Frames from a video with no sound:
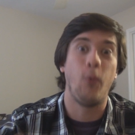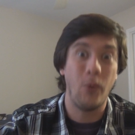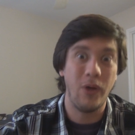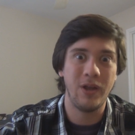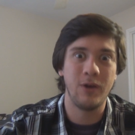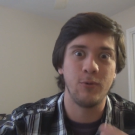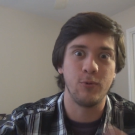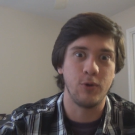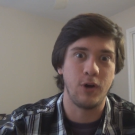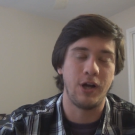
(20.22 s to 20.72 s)

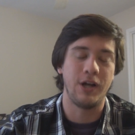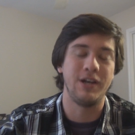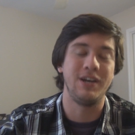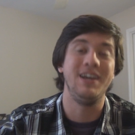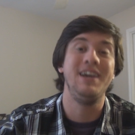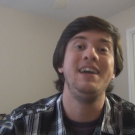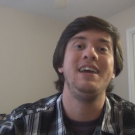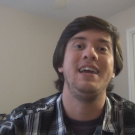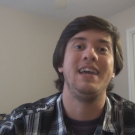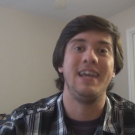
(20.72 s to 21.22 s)
when run
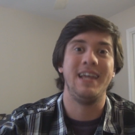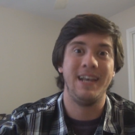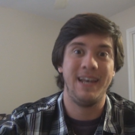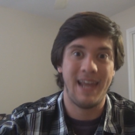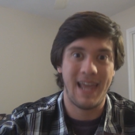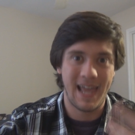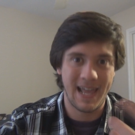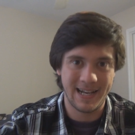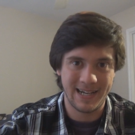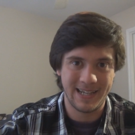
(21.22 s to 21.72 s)
in
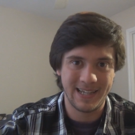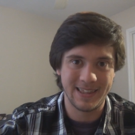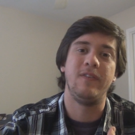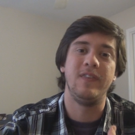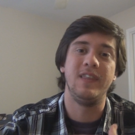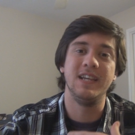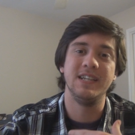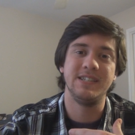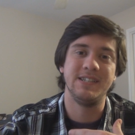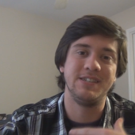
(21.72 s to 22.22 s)
any.
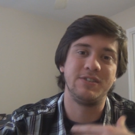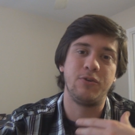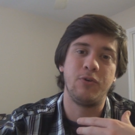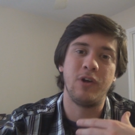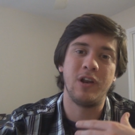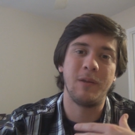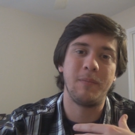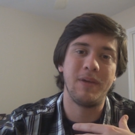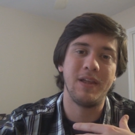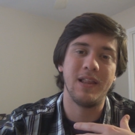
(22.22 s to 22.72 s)
This is
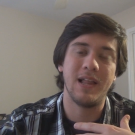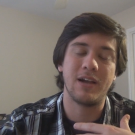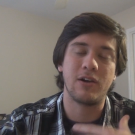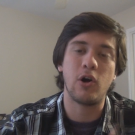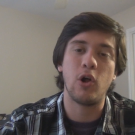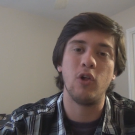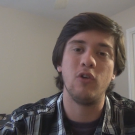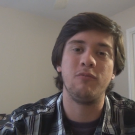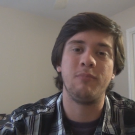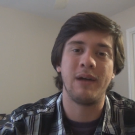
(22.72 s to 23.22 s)
going to be like
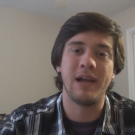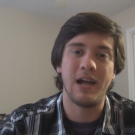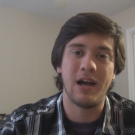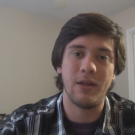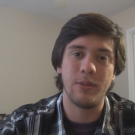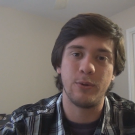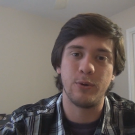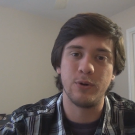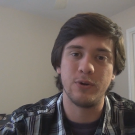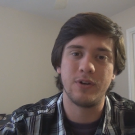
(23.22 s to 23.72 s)
all of my
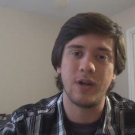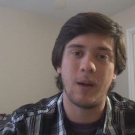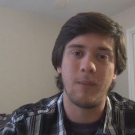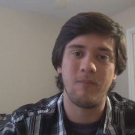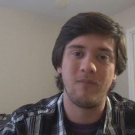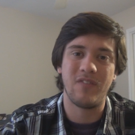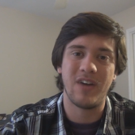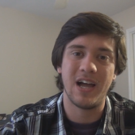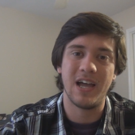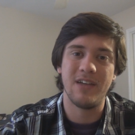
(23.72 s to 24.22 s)
other
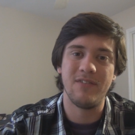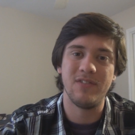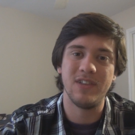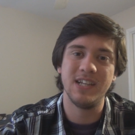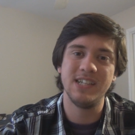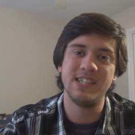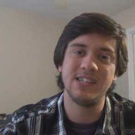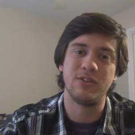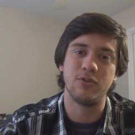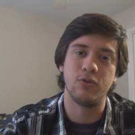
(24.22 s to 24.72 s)
top five
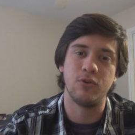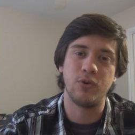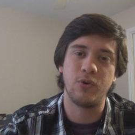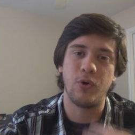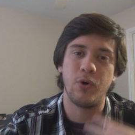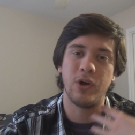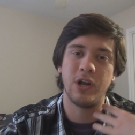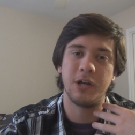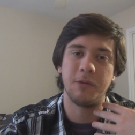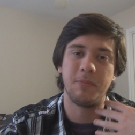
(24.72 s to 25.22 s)
lists. There are
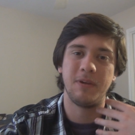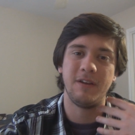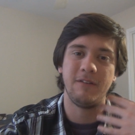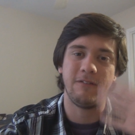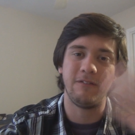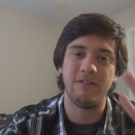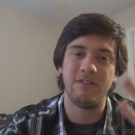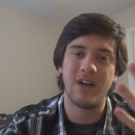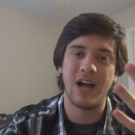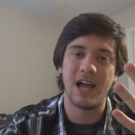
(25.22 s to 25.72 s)
going to be
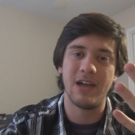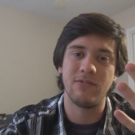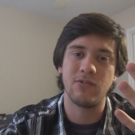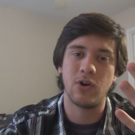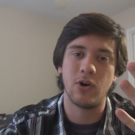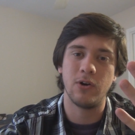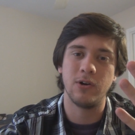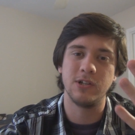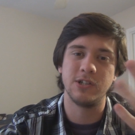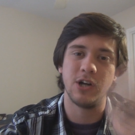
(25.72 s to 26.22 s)
five
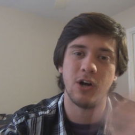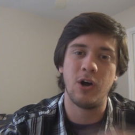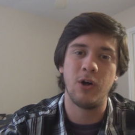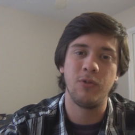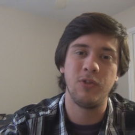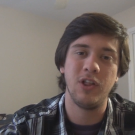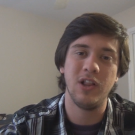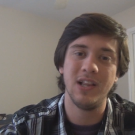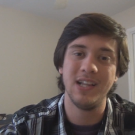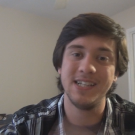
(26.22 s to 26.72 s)
cards
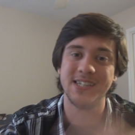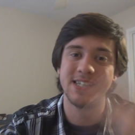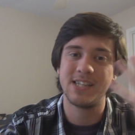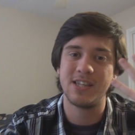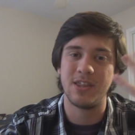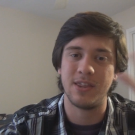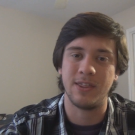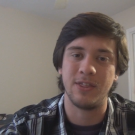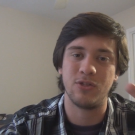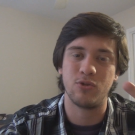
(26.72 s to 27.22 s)
on the
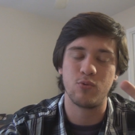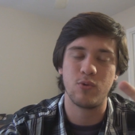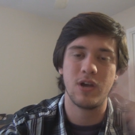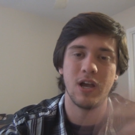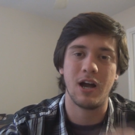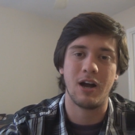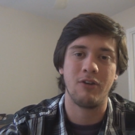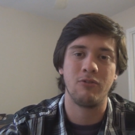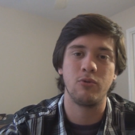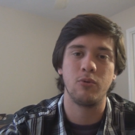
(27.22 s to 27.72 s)
list and
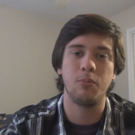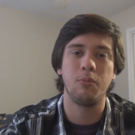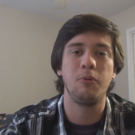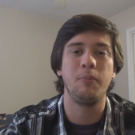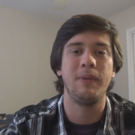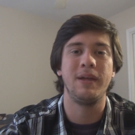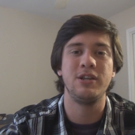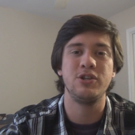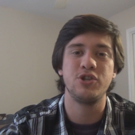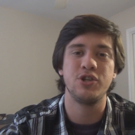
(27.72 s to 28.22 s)
three honorable
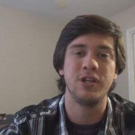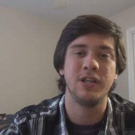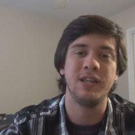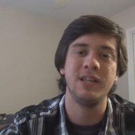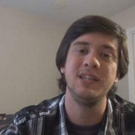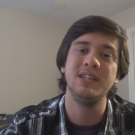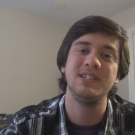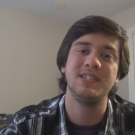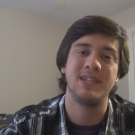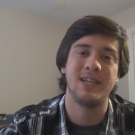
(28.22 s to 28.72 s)

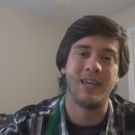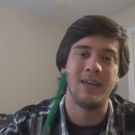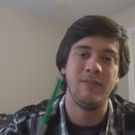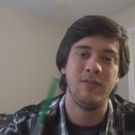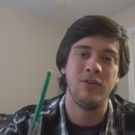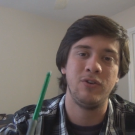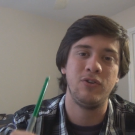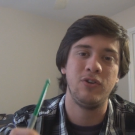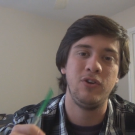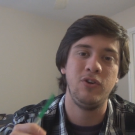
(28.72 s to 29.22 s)
mentions
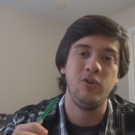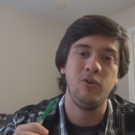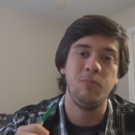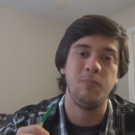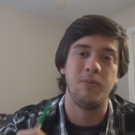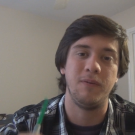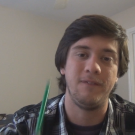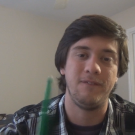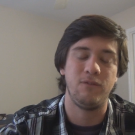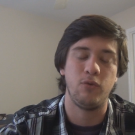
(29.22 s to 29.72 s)
given to you
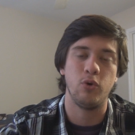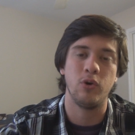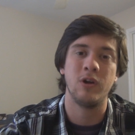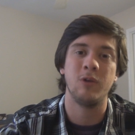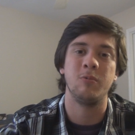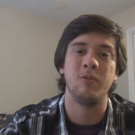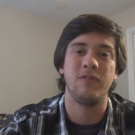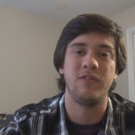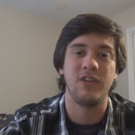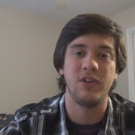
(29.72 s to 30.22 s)
before I
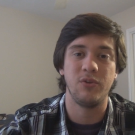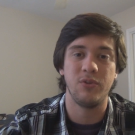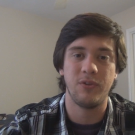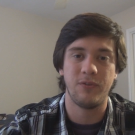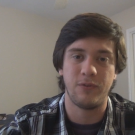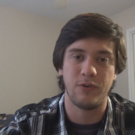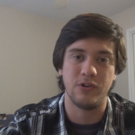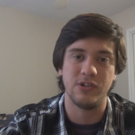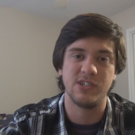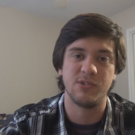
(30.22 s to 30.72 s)
reveal the
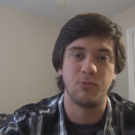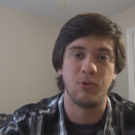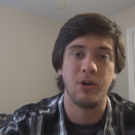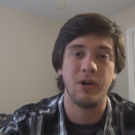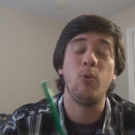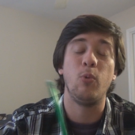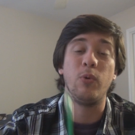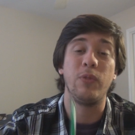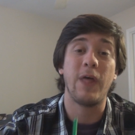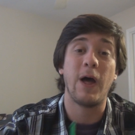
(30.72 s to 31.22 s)
first
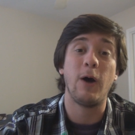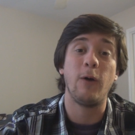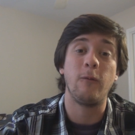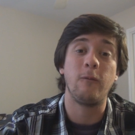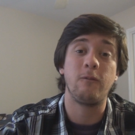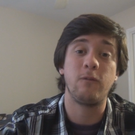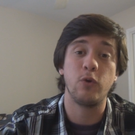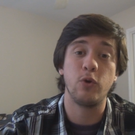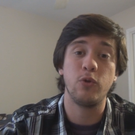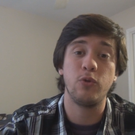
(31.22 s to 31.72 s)
one. Without
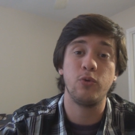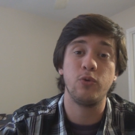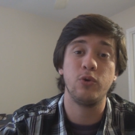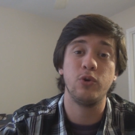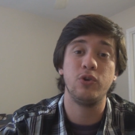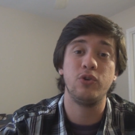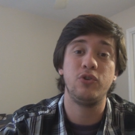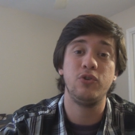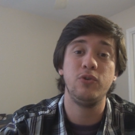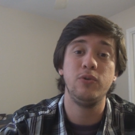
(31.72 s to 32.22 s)

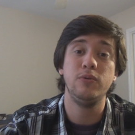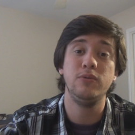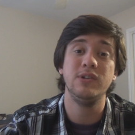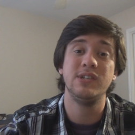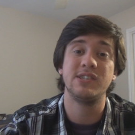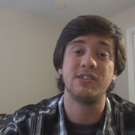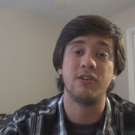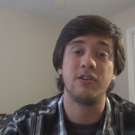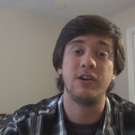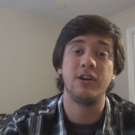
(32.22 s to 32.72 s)
further ado,
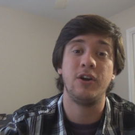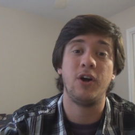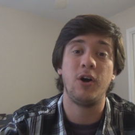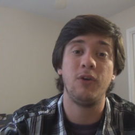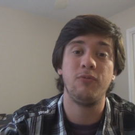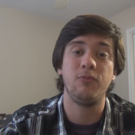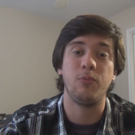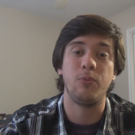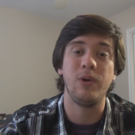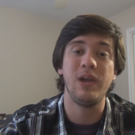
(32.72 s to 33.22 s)
starting
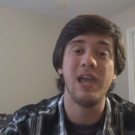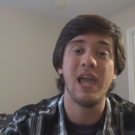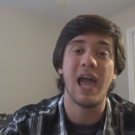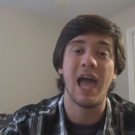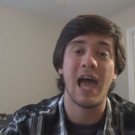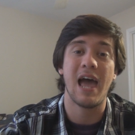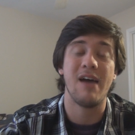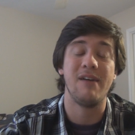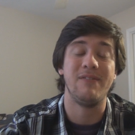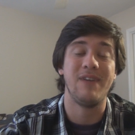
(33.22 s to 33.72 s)
off, we
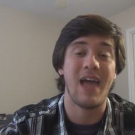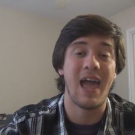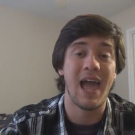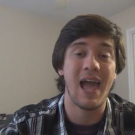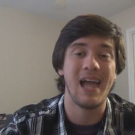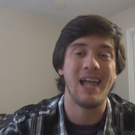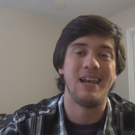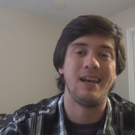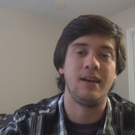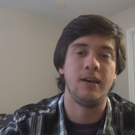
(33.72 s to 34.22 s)
have
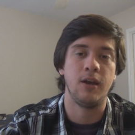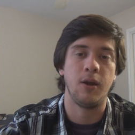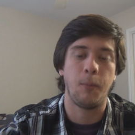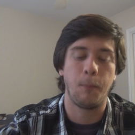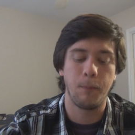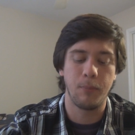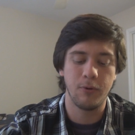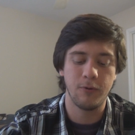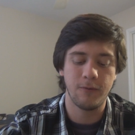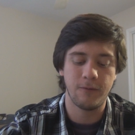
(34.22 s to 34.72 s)
at
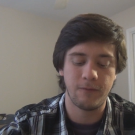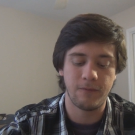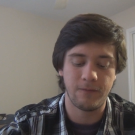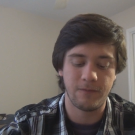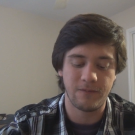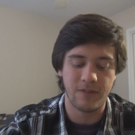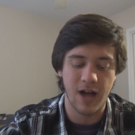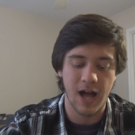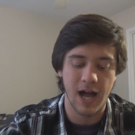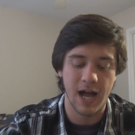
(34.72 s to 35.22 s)
number
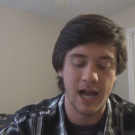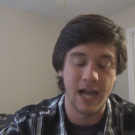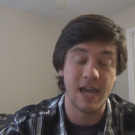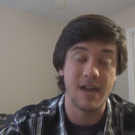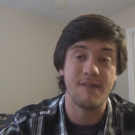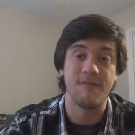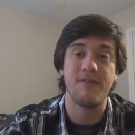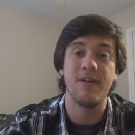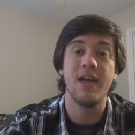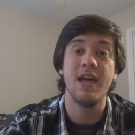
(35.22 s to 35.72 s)

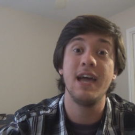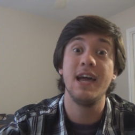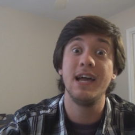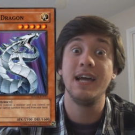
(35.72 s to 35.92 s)
five,